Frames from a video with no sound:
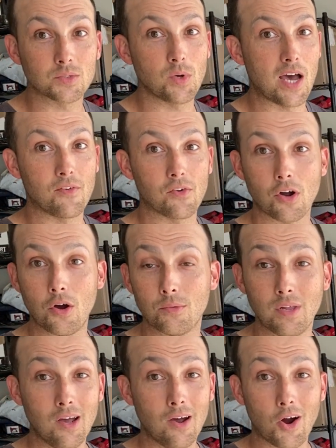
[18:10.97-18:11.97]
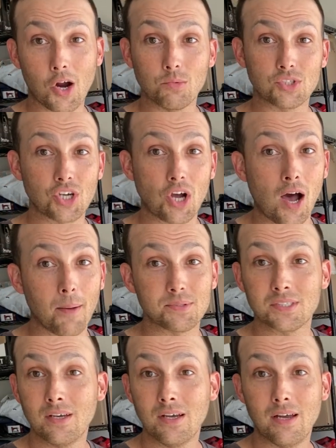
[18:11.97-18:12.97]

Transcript: We have our own shops